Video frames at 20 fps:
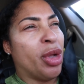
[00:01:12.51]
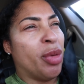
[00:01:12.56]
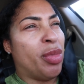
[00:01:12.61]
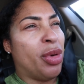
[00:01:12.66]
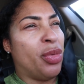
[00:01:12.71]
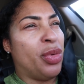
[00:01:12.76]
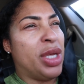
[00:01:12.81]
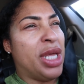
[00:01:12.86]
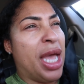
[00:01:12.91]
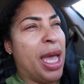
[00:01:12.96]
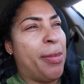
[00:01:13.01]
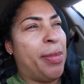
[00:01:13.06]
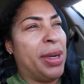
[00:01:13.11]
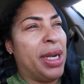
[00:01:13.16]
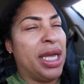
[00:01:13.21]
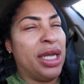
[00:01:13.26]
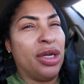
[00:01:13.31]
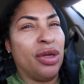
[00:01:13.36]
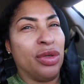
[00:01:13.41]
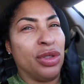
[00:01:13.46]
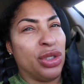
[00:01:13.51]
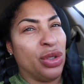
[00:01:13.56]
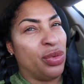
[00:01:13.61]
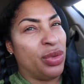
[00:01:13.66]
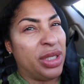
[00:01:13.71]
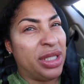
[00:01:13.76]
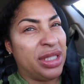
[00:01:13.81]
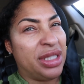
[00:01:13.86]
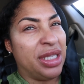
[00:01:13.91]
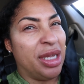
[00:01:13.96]
But we had planned on
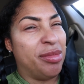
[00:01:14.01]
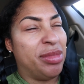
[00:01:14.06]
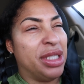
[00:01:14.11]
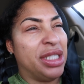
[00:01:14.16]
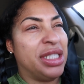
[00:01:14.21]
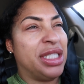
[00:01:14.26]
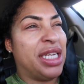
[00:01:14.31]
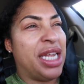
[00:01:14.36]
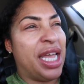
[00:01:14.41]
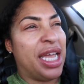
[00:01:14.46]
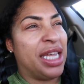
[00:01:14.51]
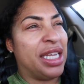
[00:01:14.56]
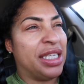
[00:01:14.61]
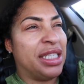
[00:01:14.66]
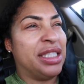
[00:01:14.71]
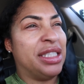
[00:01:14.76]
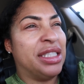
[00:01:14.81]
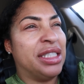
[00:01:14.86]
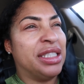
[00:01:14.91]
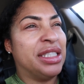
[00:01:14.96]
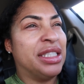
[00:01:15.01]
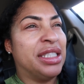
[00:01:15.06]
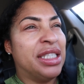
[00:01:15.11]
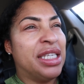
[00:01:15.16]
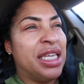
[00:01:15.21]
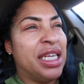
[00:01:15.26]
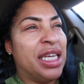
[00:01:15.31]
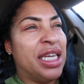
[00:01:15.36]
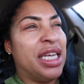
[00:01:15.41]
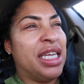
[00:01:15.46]
doing something today.
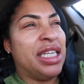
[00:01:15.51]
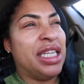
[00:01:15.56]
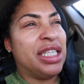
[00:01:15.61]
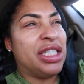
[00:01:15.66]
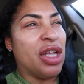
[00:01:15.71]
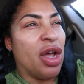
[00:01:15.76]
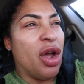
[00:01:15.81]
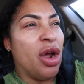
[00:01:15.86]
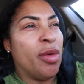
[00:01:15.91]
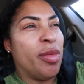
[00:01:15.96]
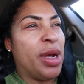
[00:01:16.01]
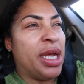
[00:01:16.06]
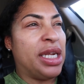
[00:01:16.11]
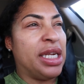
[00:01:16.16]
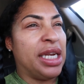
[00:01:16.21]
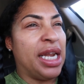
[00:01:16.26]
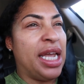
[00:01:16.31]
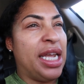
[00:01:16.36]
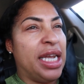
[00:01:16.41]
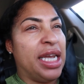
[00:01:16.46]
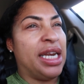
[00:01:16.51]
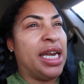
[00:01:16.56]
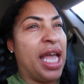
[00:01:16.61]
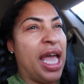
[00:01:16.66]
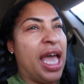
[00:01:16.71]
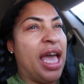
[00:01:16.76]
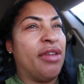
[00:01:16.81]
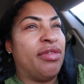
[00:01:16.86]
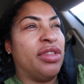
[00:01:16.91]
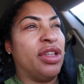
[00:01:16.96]
And it's already late in
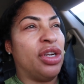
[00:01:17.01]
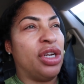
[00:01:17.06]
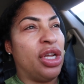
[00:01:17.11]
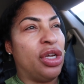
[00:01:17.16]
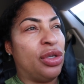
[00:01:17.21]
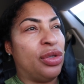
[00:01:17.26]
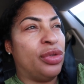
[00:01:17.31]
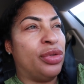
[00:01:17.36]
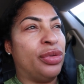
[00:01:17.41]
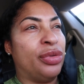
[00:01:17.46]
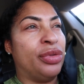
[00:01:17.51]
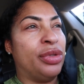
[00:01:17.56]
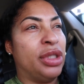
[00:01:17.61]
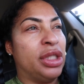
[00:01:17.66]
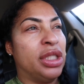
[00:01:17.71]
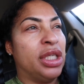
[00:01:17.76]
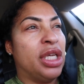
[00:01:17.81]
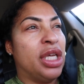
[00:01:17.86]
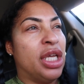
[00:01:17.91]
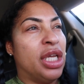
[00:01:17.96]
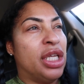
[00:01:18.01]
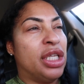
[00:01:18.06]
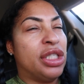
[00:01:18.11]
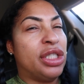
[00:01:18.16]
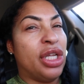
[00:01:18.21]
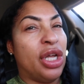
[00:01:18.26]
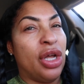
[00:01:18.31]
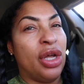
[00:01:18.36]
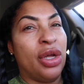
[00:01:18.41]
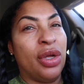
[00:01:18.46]
the afternoon.
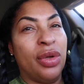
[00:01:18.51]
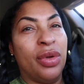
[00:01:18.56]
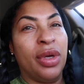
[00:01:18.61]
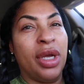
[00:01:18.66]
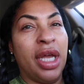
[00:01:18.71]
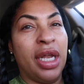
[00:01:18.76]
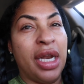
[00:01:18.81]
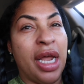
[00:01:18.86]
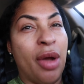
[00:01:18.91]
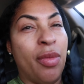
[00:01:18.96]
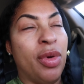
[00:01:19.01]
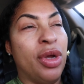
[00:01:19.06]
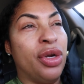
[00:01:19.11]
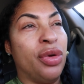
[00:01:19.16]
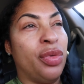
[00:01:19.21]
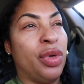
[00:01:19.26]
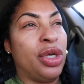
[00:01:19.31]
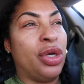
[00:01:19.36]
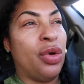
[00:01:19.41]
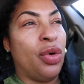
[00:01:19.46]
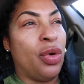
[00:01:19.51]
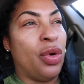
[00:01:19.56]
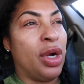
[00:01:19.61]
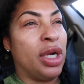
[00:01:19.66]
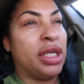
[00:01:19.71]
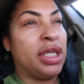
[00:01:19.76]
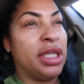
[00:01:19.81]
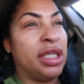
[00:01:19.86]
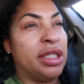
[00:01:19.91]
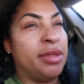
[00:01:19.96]
So, and I want to
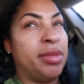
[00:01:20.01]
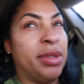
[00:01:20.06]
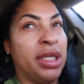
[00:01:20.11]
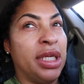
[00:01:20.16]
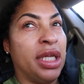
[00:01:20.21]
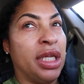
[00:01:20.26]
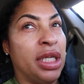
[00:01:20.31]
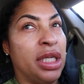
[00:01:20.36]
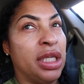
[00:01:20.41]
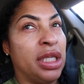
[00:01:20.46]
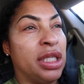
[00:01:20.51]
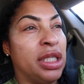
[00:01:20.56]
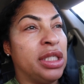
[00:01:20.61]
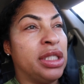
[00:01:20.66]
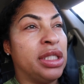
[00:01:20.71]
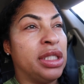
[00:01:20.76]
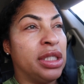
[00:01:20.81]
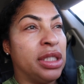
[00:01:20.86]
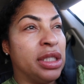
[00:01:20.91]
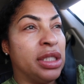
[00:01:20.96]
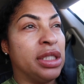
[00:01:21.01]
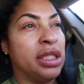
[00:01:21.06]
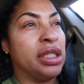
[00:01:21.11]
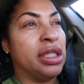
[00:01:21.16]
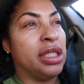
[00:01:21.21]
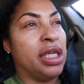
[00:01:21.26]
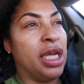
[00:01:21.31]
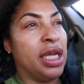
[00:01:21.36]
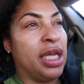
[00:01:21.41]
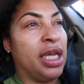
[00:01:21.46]
record this because,
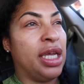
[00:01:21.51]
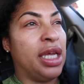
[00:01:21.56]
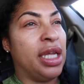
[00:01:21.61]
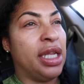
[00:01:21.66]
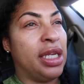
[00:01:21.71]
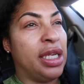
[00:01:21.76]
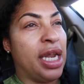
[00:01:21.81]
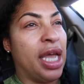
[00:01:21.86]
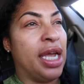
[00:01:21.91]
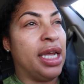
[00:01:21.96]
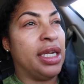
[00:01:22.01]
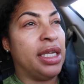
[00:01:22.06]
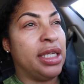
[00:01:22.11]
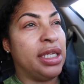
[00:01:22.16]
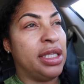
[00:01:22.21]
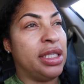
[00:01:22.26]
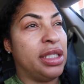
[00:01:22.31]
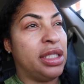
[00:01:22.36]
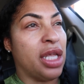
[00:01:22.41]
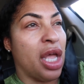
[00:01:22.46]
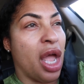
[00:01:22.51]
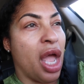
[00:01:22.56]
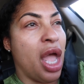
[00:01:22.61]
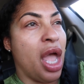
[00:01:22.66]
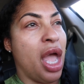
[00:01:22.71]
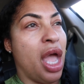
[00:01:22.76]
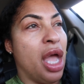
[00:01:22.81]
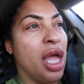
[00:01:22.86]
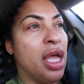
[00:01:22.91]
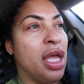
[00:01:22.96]
again, ladies,
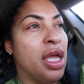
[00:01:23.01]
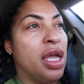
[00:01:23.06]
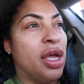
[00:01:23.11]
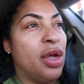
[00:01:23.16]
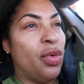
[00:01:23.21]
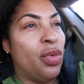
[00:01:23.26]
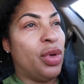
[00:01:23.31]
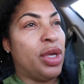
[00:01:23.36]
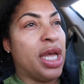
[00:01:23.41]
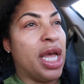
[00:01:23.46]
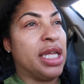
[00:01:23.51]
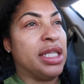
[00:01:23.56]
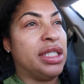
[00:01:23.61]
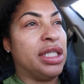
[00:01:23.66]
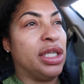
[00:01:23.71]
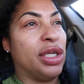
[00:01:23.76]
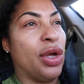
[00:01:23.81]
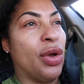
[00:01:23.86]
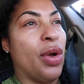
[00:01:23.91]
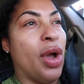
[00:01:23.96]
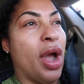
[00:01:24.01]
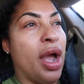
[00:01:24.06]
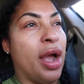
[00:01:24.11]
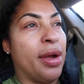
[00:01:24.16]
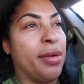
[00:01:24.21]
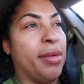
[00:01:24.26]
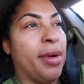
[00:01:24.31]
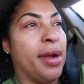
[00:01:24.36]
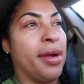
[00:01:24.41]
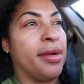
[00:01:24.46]
we got to know
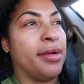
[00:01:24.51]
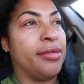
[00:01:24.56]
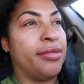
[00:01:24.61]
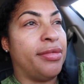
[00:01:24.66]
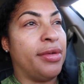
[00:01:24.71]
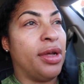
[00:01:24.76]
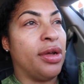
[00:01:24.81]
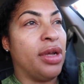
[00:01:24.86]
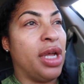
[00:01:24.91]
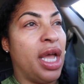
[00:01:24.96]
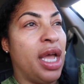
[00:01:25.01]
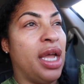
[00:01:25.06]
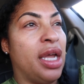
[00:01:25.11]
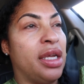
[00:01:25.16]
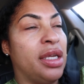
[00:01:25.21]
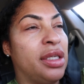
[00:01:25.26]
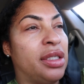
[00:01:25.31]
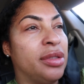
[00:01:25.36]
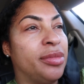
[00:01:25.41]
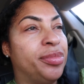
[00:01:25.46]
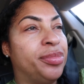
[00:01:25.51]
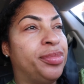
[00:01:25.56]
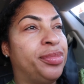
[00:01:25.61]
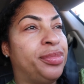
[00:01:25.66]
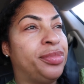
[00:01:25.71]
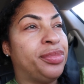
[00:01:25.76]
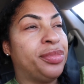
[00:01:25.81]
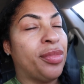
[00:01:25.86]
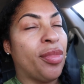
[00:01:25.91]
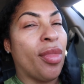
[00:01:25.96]
our worth, okay?
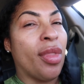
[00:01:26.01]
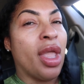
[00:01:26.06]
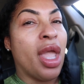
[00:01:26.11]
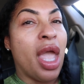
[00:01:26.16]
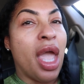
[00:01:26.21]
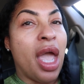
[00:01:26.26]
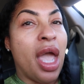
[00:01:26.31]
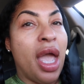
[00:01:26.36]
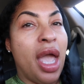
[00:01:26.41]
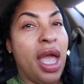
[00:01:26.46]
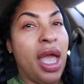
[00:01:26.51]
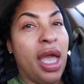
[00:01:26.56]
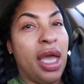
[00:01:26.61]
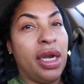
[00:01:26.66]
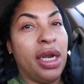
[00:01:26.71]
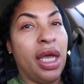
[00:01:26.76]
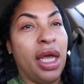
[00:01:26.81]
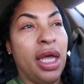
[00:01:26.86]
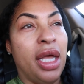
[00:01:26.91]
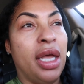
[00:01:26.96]
And,